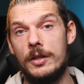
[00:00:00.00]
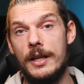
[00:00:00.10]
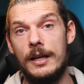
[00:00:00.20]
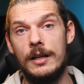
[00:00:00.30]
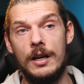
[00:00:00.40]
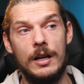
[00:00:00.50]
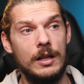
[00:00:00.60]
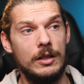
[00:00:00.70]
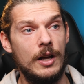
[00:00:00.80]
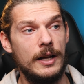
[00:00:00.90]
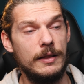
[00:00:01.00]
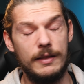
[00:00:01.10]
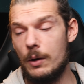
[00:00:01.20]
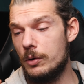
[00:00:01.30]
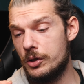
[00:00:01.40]
on that. Like,
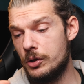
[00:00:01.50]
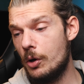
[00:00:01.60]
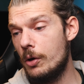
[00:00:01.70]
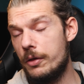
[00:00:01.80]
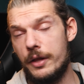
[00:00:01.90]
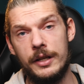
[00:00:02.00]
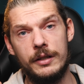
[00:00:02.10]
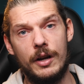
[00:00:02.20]
they were so thin,